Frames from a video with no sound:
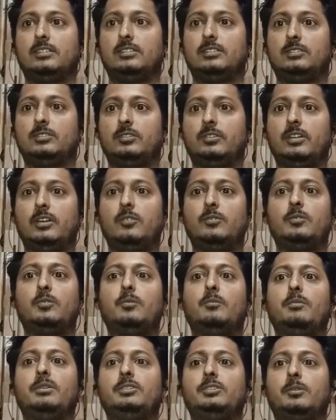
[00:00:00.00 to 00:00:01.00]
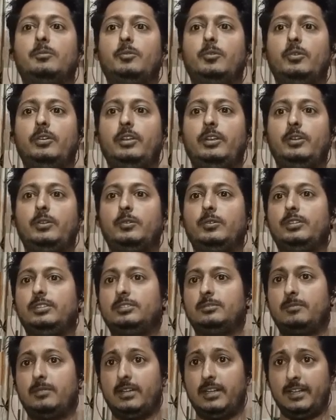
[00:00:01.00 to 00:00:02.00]
So now bishop to e2 is
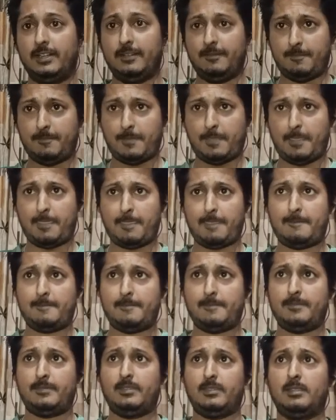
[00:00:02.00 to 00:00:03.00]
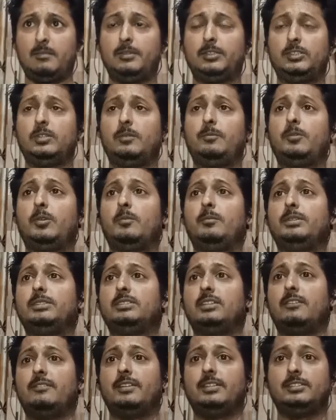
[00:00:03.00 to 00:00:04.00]
played, bishop to
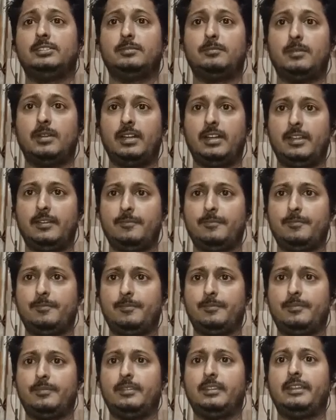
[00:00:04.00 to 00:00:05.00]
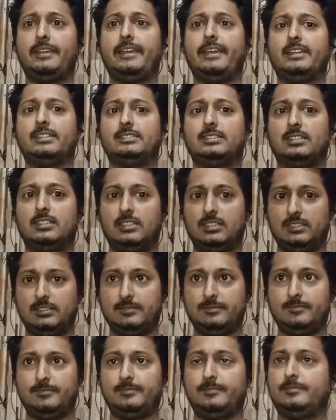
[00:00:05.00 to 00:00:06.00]
b7 is played, castle,
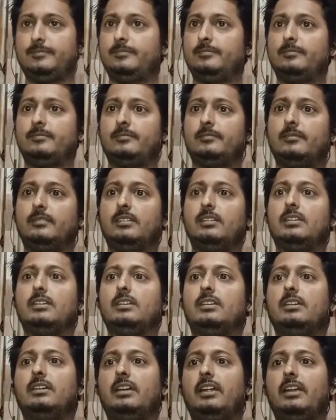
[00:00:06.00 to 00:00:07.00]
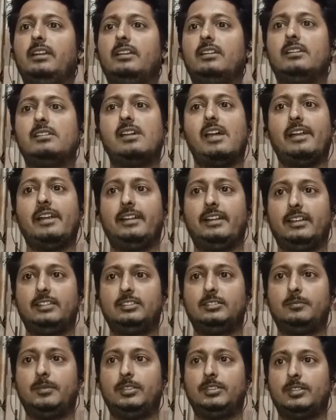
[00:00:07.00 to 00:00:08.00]
and knight takes
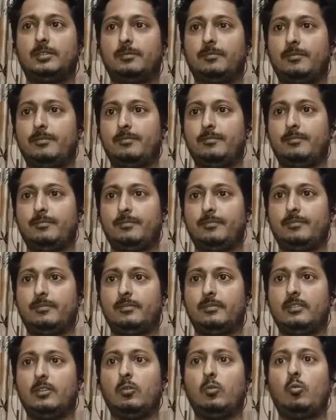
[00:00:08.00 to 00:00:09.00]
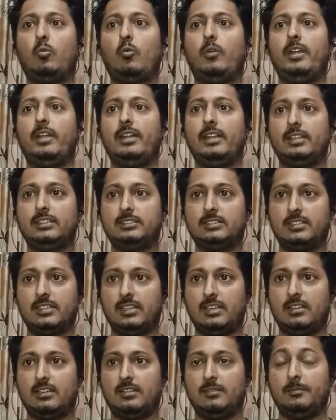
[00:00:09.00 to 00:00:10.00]
bishop. Now queen takes
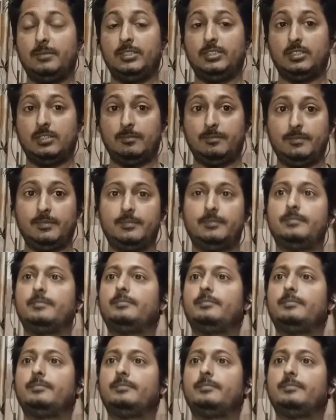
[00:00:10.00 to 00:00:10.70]
bishop.